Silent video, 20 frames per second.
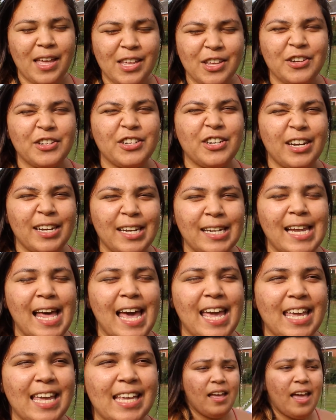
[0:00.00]
you're gonna
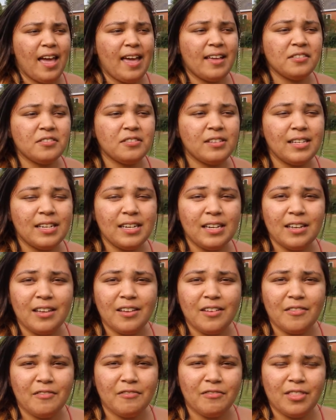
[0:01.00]
like it. Actually,
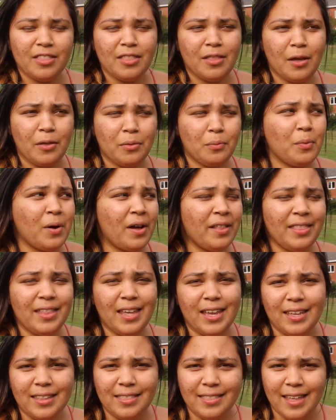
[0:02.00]
that 1
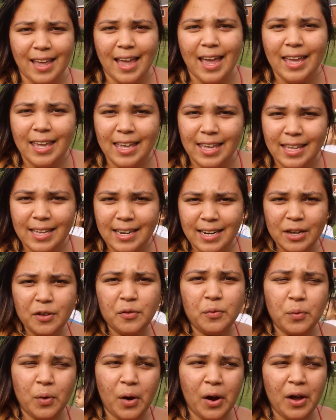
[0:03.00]
day
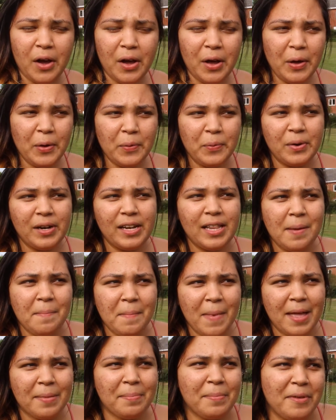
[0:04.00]
eating raw really
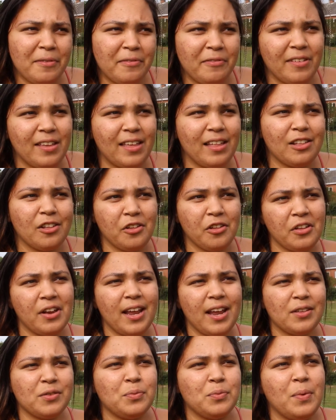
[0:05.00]
made me feel good
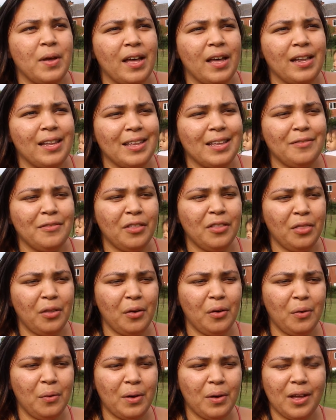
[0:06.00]
as well, even
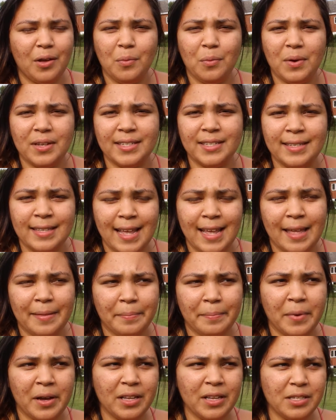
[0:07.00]
though it wasn't that
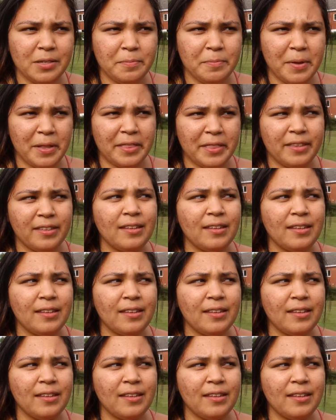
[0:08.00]
much, but